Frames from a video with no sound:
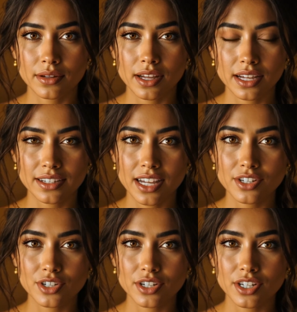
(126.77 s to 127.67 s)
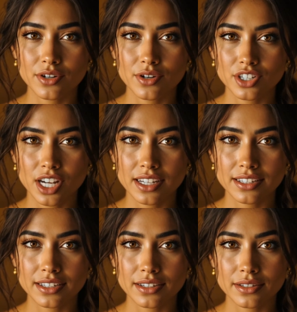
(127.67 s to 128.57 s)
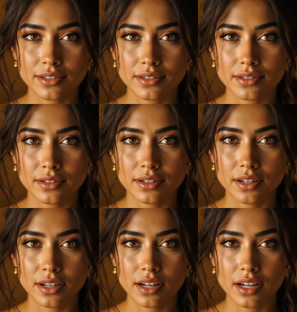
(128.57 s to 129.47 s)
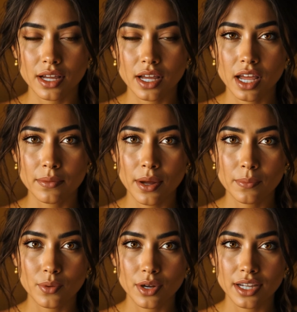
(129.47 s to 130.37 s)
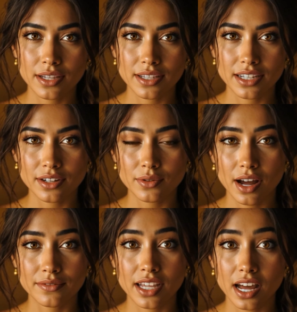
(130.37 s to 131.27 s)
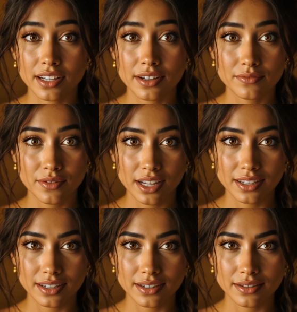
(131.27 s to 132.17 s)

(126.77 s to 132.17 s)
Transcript: A tension in your chest. A memory that arrived uninvited.